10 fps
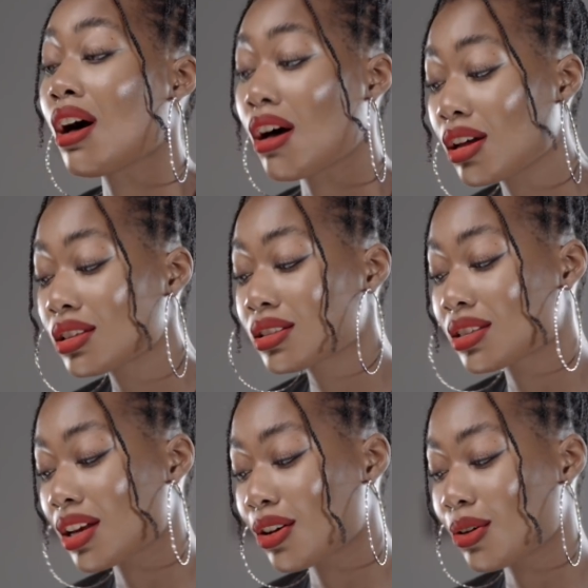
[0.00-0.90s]

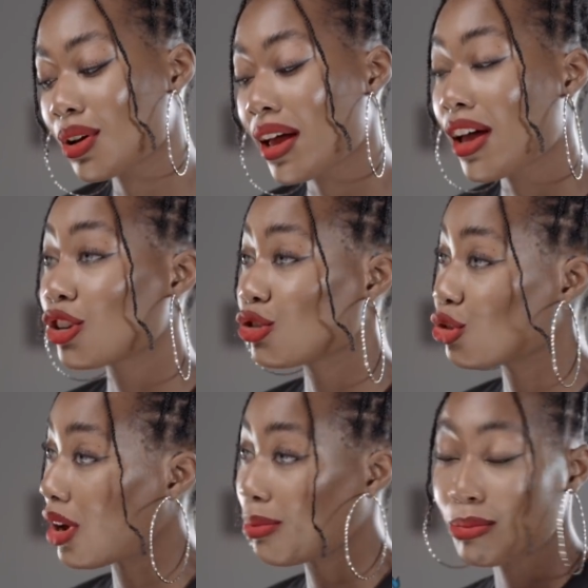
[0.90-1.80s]
Also,
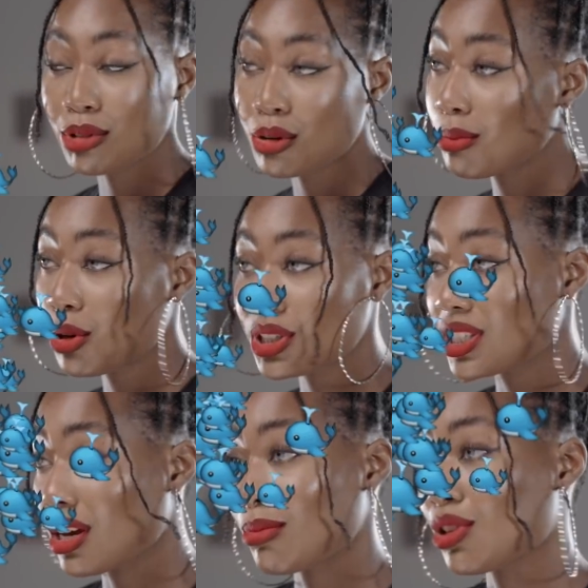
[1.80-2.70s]
Drop a blue emoji
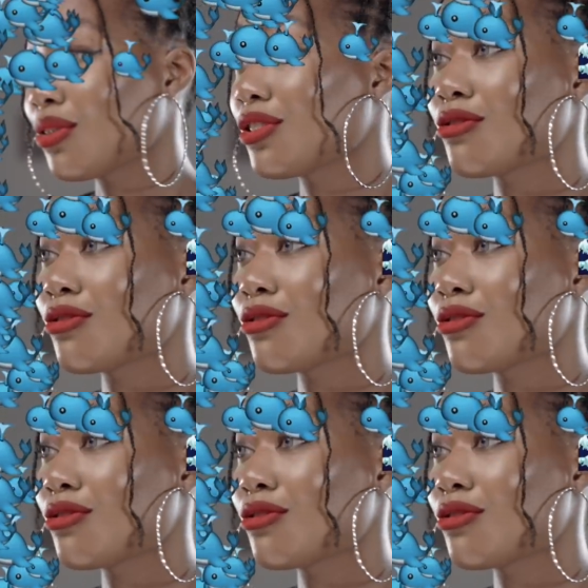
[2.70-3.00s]
down below if